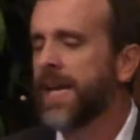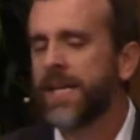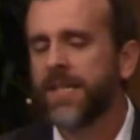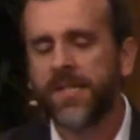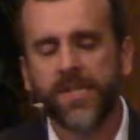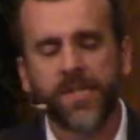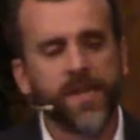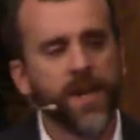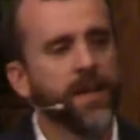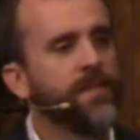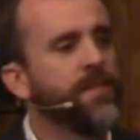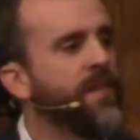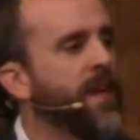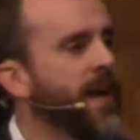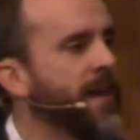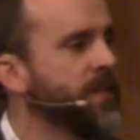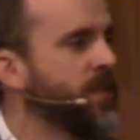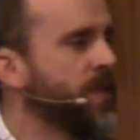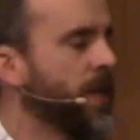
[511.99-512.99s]

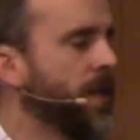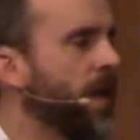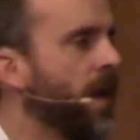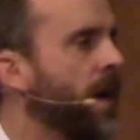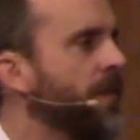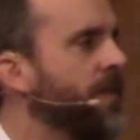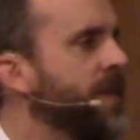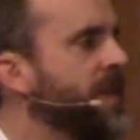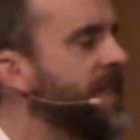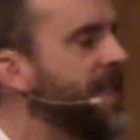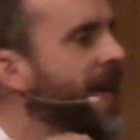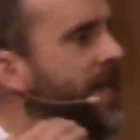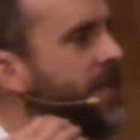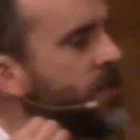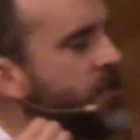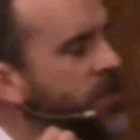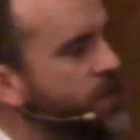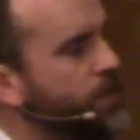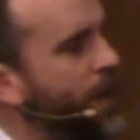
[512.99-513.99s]
Steadfast love is
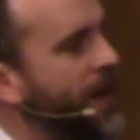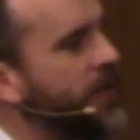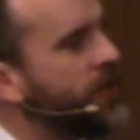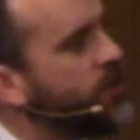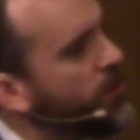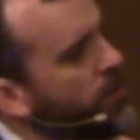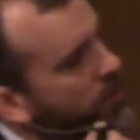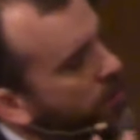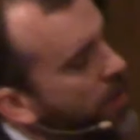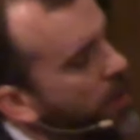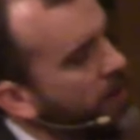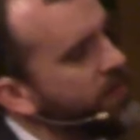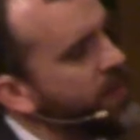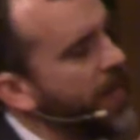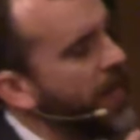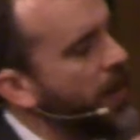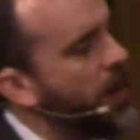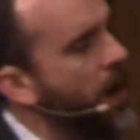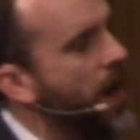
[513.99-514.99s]
that special love
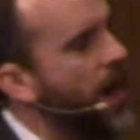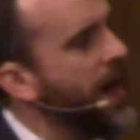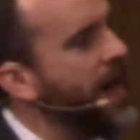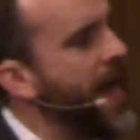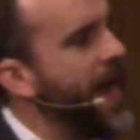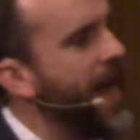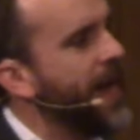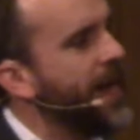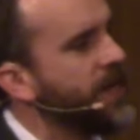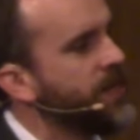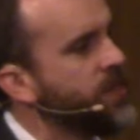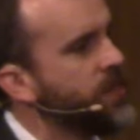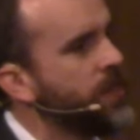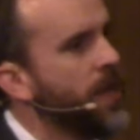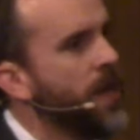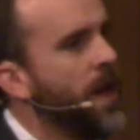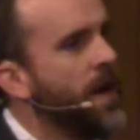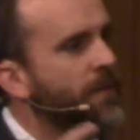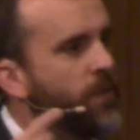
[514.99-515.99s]
that God
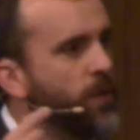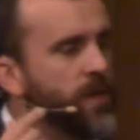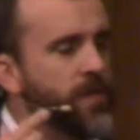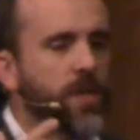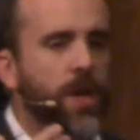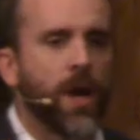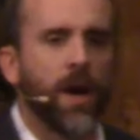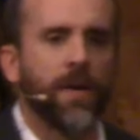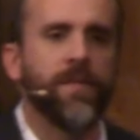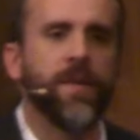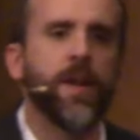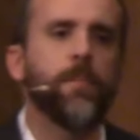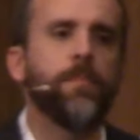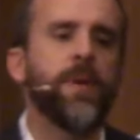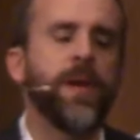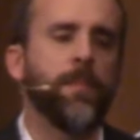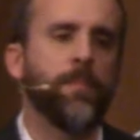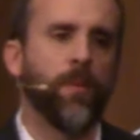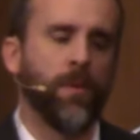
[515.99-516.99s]
has for his covenant
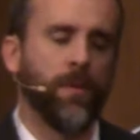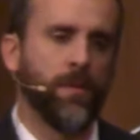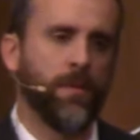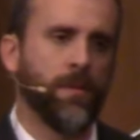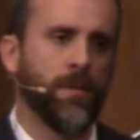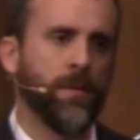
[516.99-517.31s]
people.